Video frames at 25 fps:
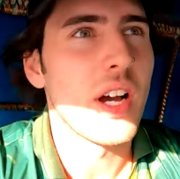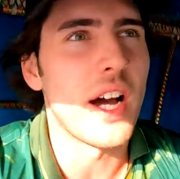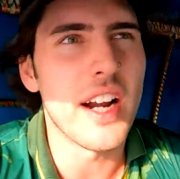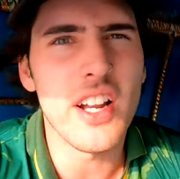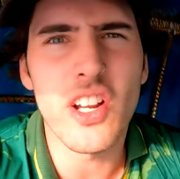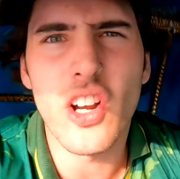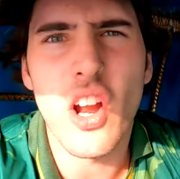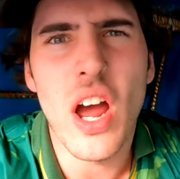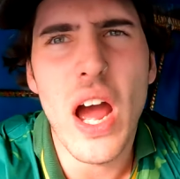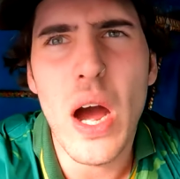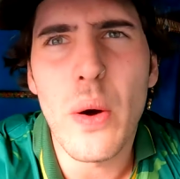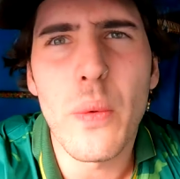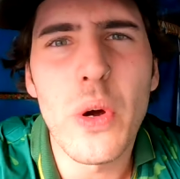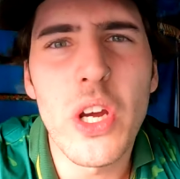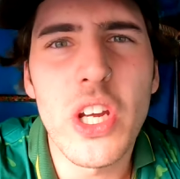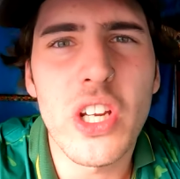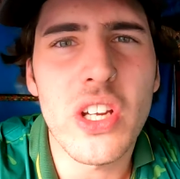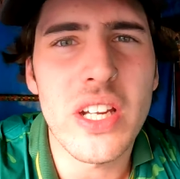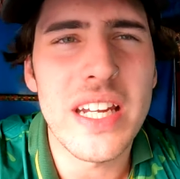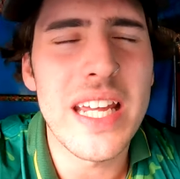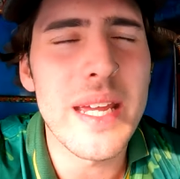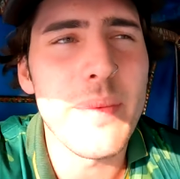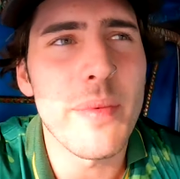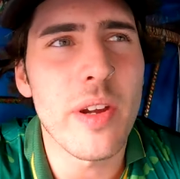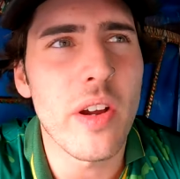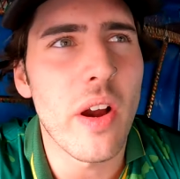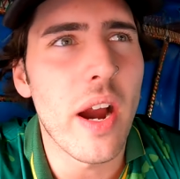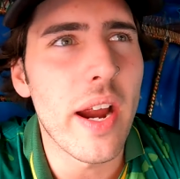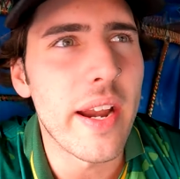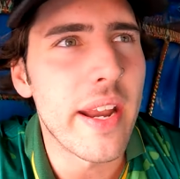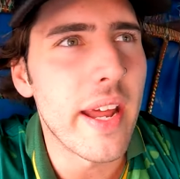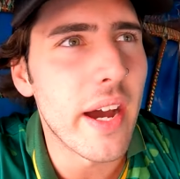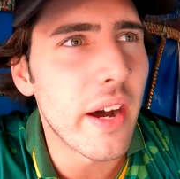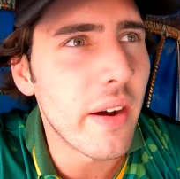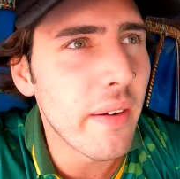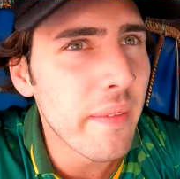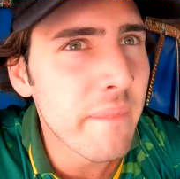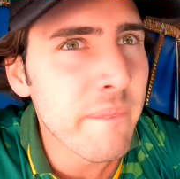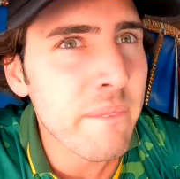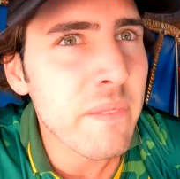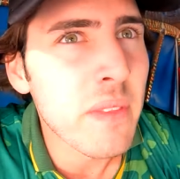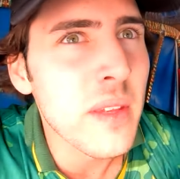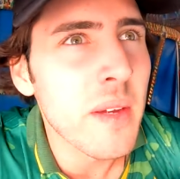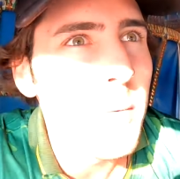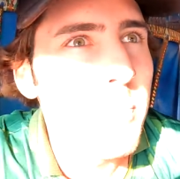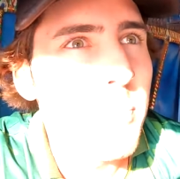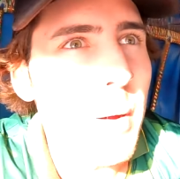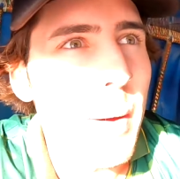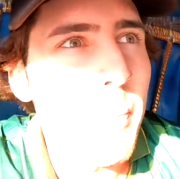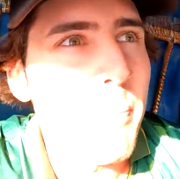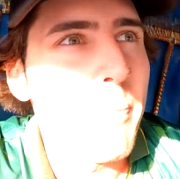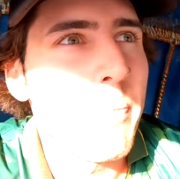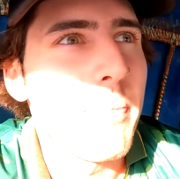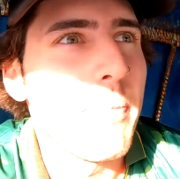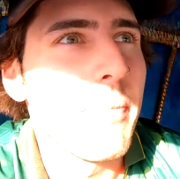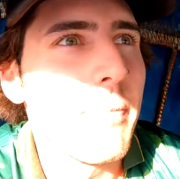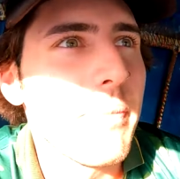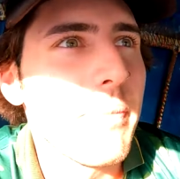I don't know how well you can hear me right now but